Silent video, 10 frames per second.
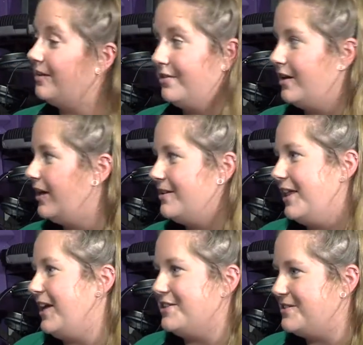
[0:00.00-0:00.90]
yeah. I,
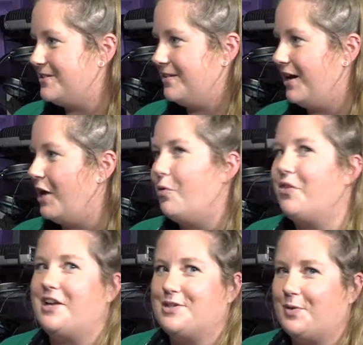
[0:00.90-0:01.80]
like it's, I won't
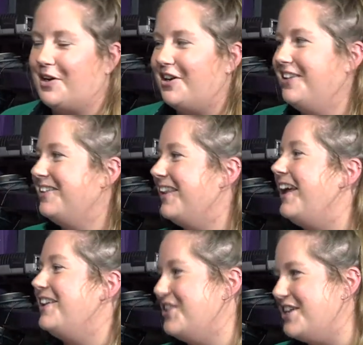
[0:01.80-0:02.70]
think it's weird.
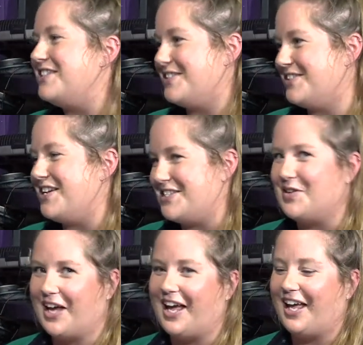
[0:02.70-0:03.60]
Yeah. Like, it's, it's
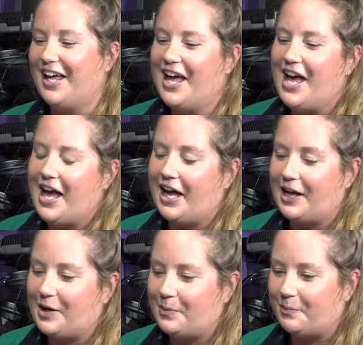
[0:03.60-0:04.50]
okay.
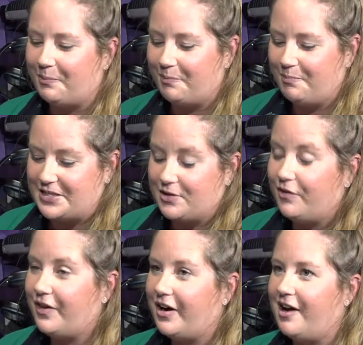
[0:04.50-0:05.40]
Um, but so
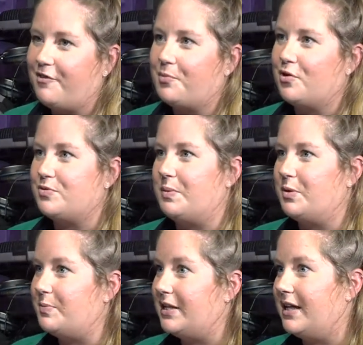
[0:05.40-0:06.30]
far I've approached
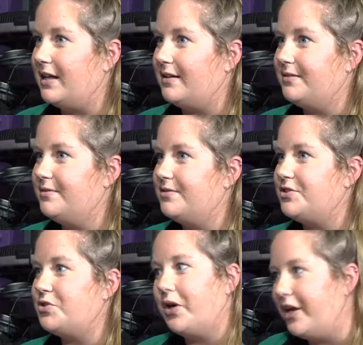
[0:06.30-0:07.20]
people being like,
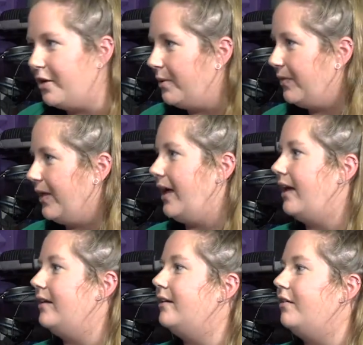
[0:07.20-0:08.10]
sorry to hear about
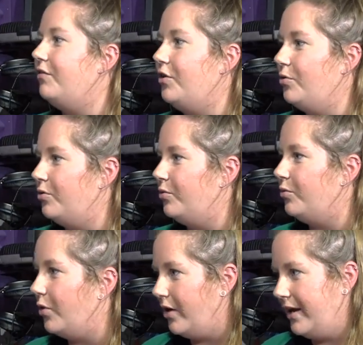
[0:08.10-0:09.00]
that. If you
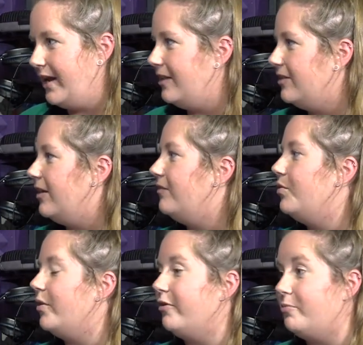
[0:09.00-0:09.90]
want anything, if
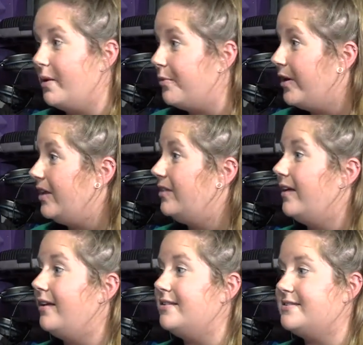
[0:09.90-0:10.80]
you want to remember
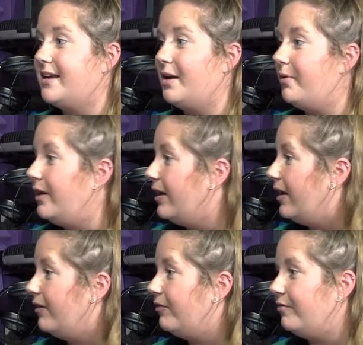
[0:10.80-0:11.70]
anything, set up any
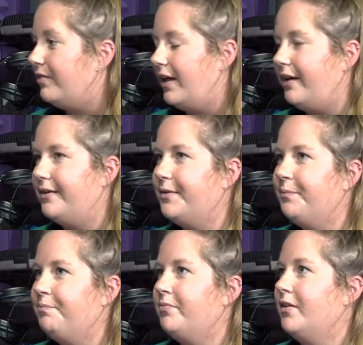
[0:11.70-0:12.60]
kind of like,
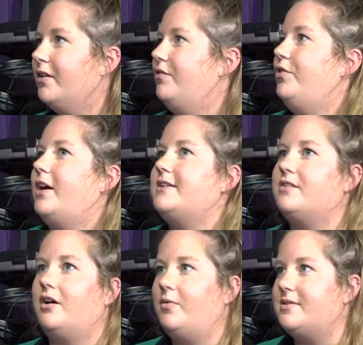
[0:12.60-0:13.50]
if you guys
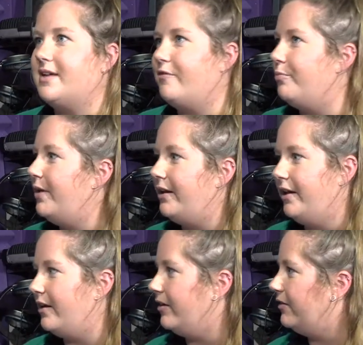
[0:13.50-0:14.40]
always have a
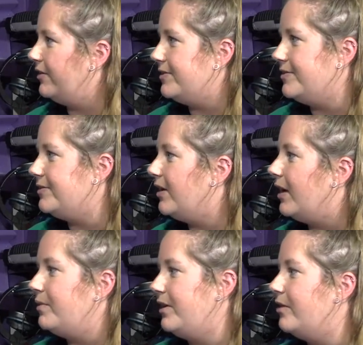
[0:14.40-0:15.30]
picnic this
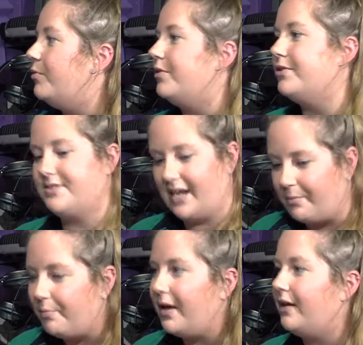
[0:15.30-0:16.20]
time of the year, we'll mm-hmm. set up
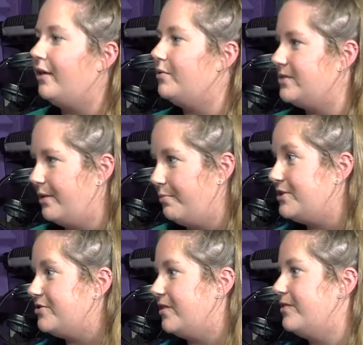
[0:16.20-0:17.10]
a picnic, we'll take
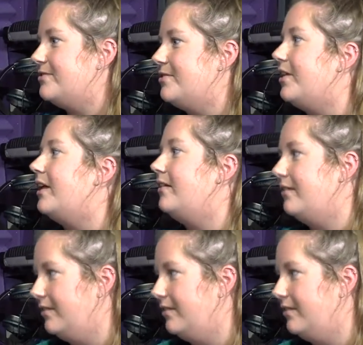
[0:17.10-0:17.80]
pictures of it so that